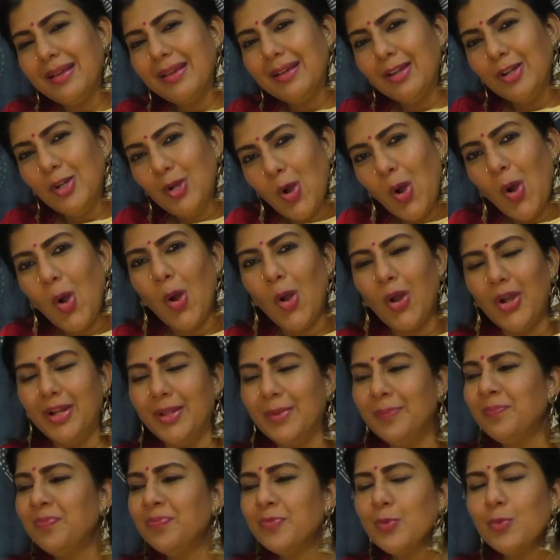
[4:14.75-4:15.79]

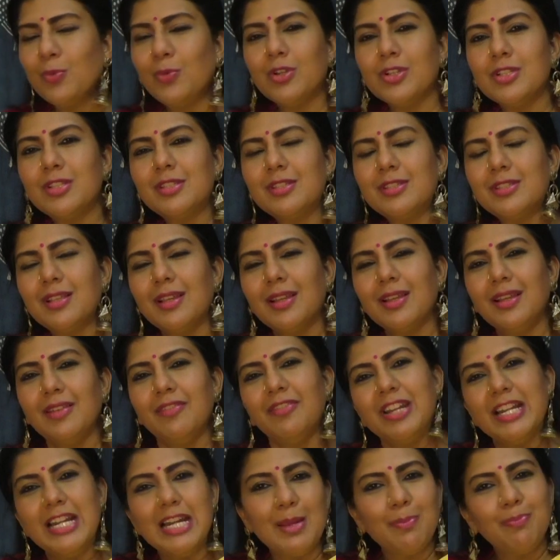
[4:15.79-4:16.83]
God was
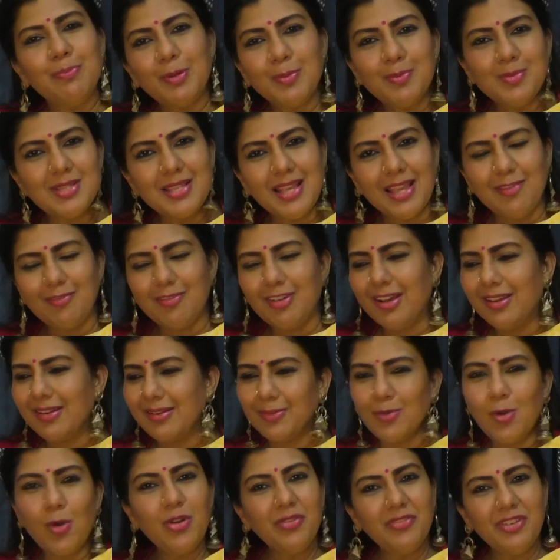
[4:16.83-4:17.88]
Vinnappam
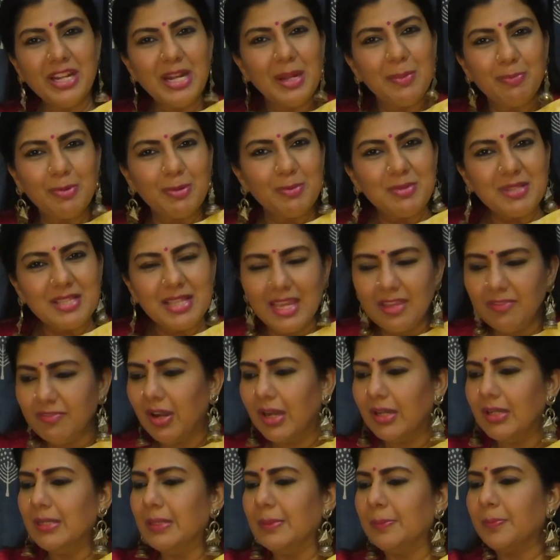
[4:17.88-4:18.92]
Seivar or Vinnappam
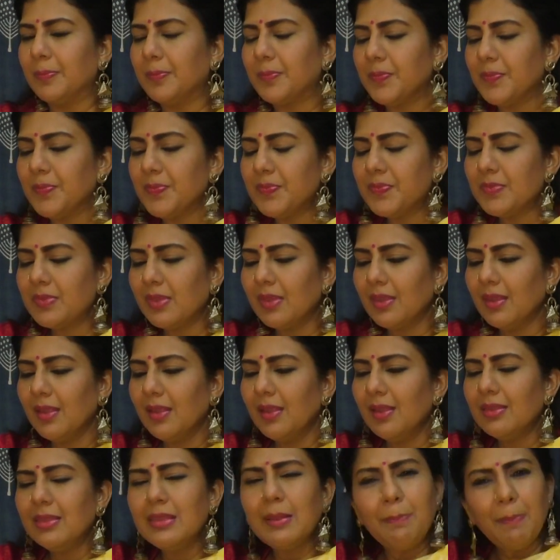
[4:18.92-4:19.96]
Seival.
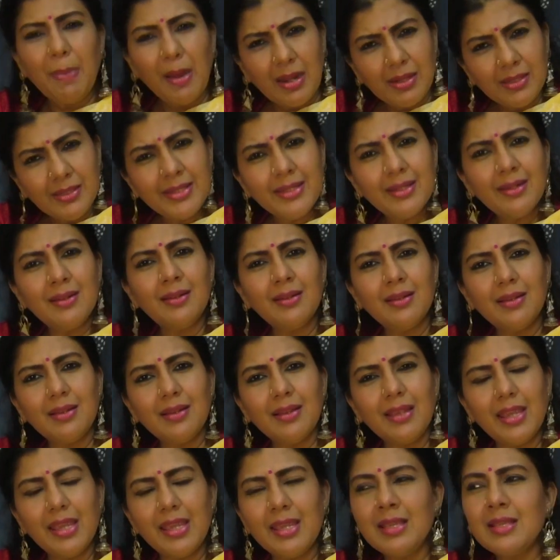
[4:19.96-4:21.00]
The
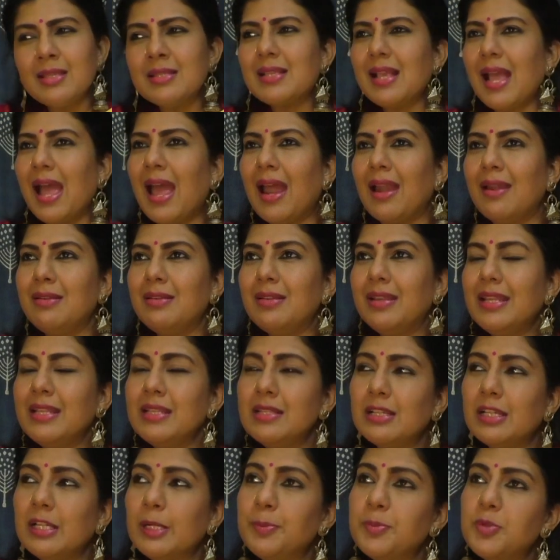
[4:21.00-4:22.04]
Pandya kings and
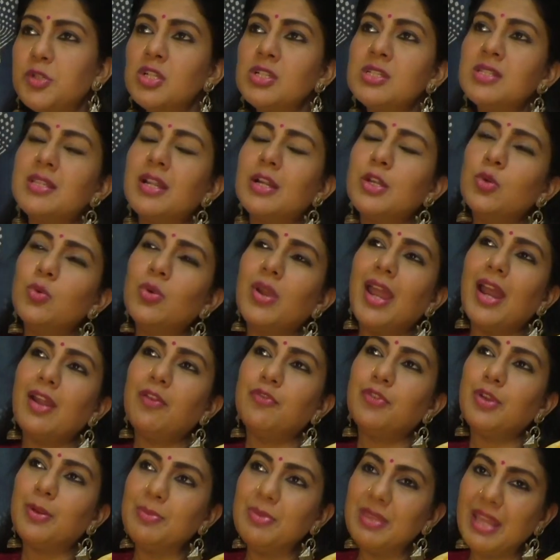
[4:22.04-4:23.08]
inscriptions that you get
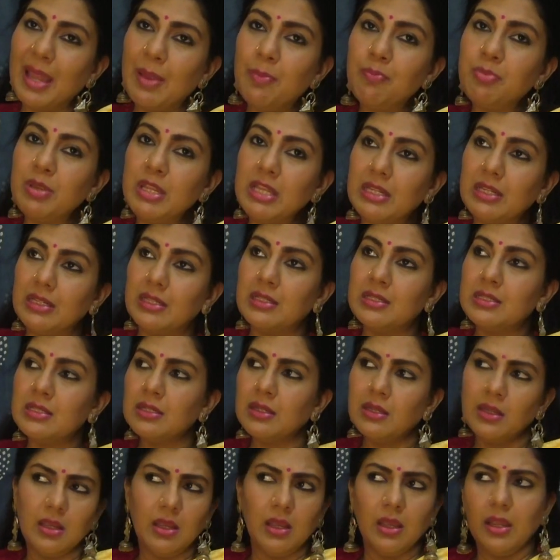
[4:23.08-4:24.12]
from their period,
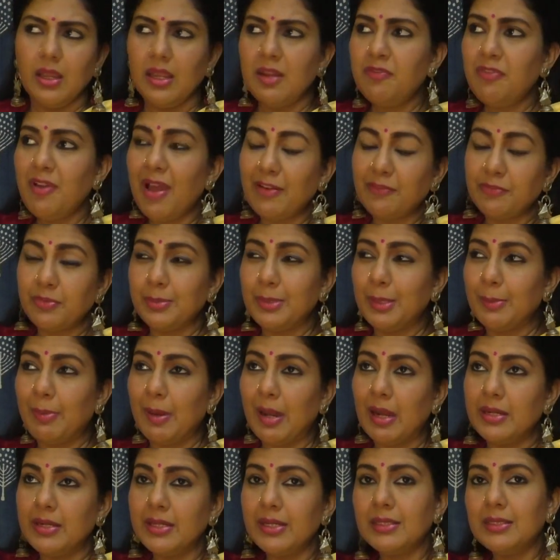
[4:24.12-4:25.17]
in fact from the
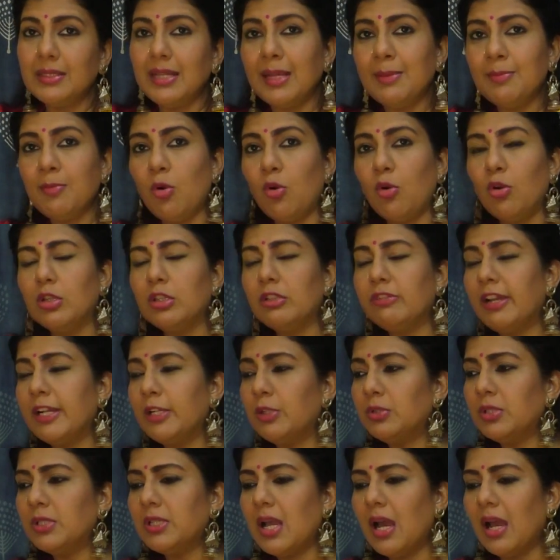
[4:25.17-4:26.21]
Pandya time all the way
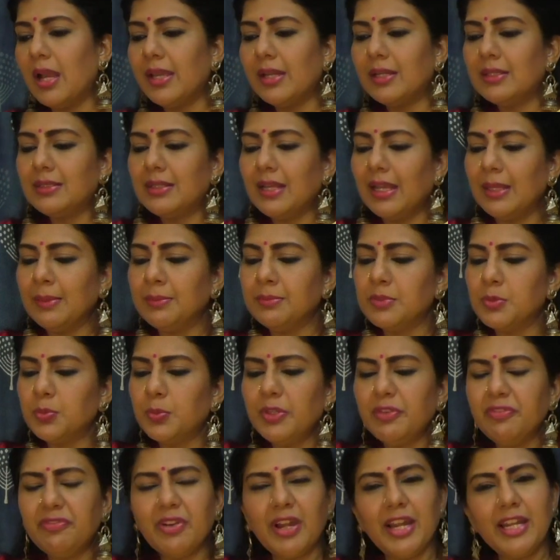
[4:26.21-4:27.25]
to the Nayak times,
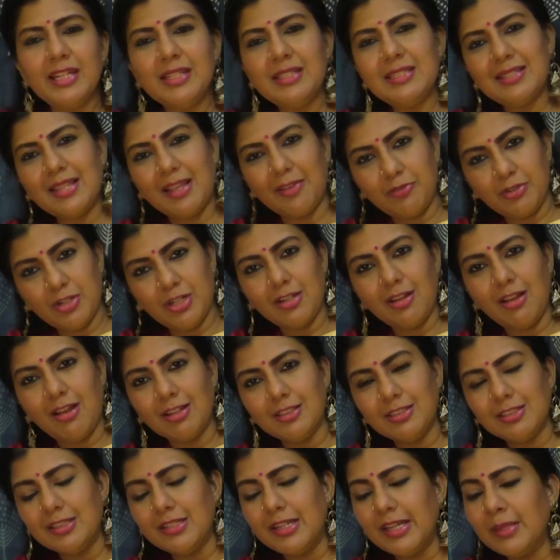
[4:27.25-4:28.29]
we find several
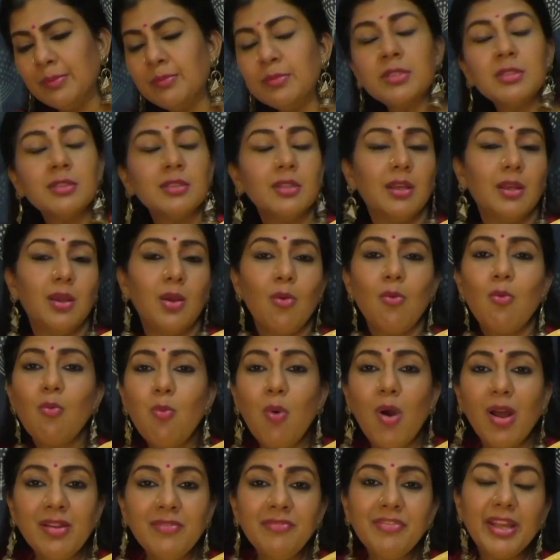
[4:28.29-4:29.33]
other names.
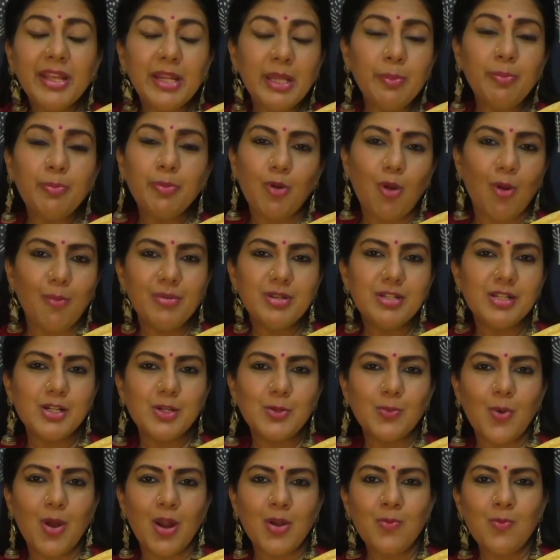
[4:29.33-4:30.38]
One very
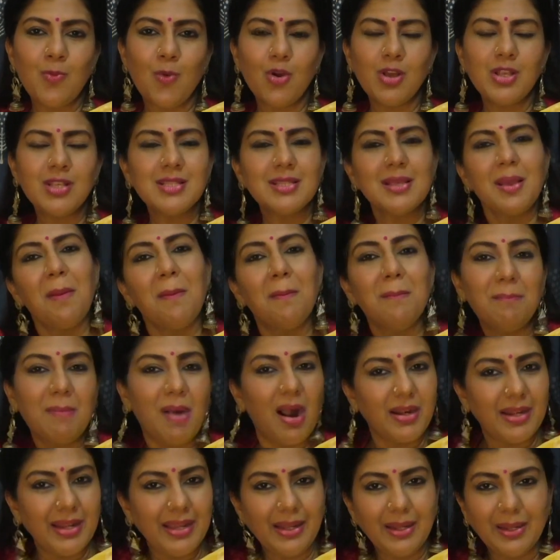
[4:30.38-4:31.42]
prominent one was
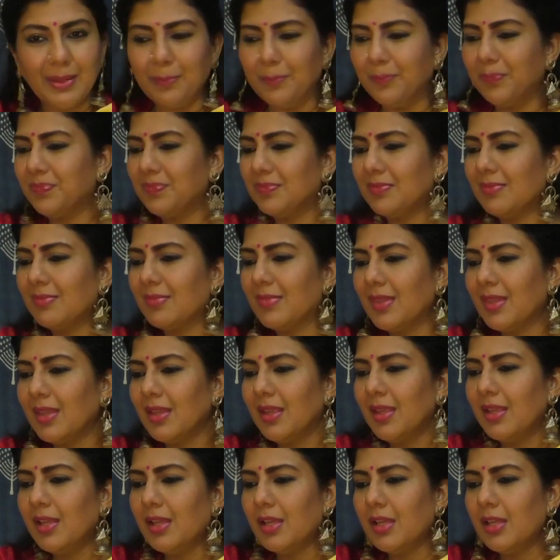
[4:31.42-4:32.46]
Manikam.
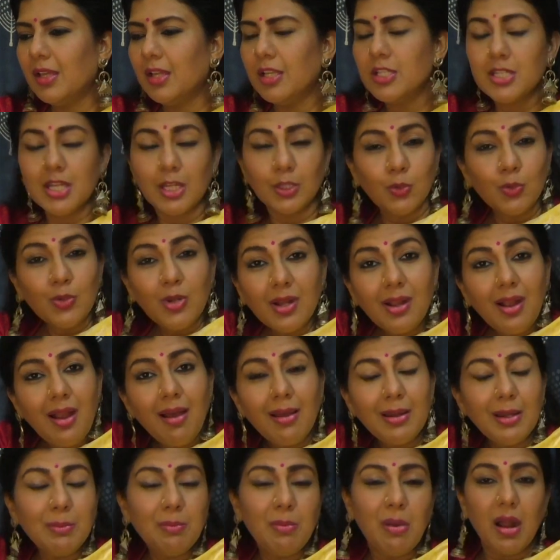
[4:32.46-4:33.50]

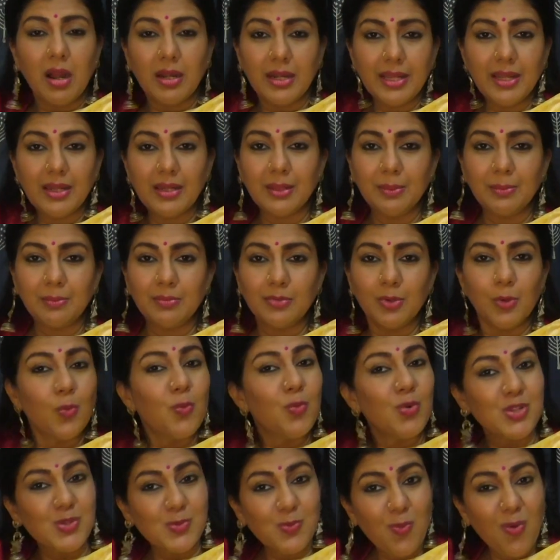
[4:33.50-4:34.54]
Chaturakala Manikam
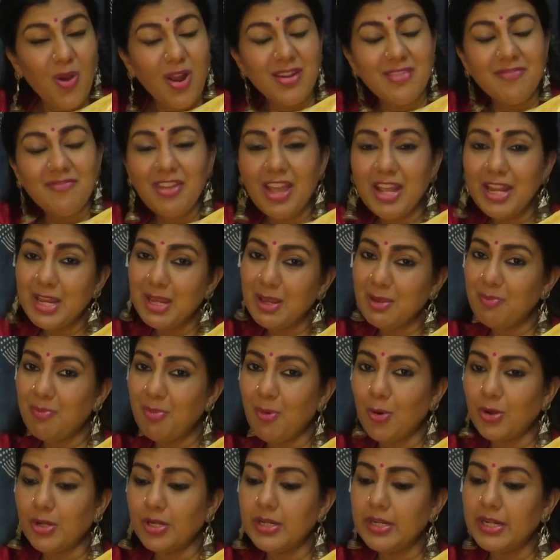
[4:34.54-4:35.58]
was one very
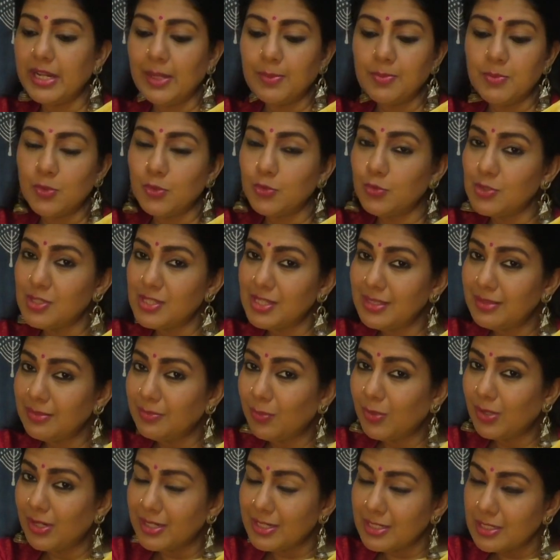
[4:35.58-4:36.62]
important name. So you see the
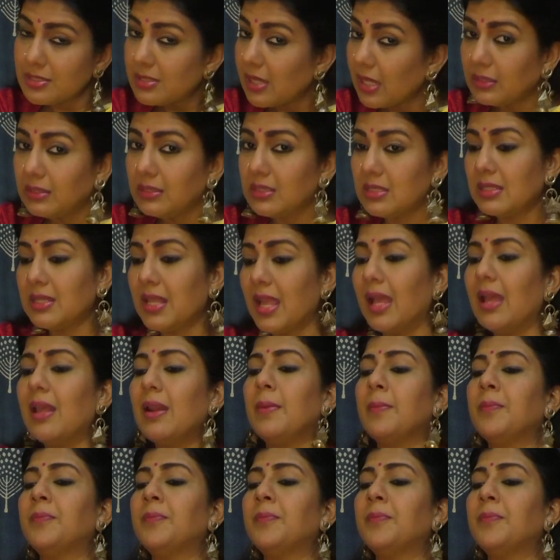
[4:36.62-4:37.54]
word Sadar there.